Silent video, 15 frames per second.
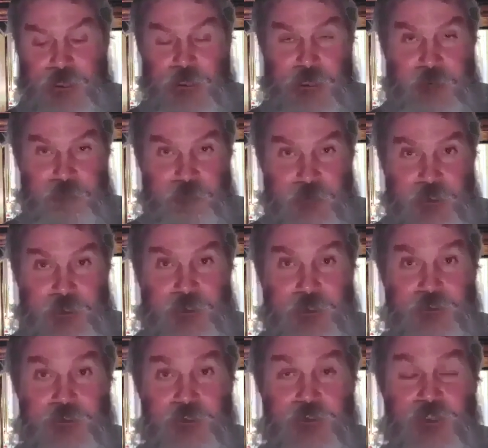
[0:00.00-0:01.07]
I trod
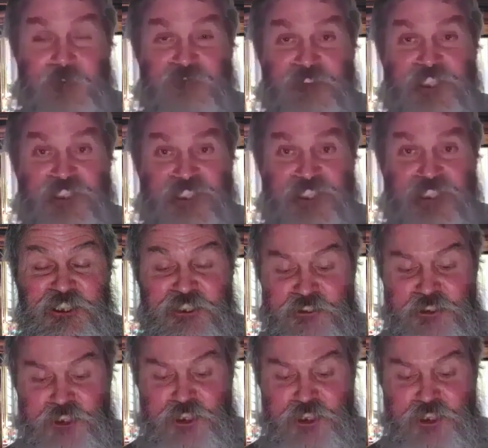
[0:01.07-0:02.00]
at a vintage,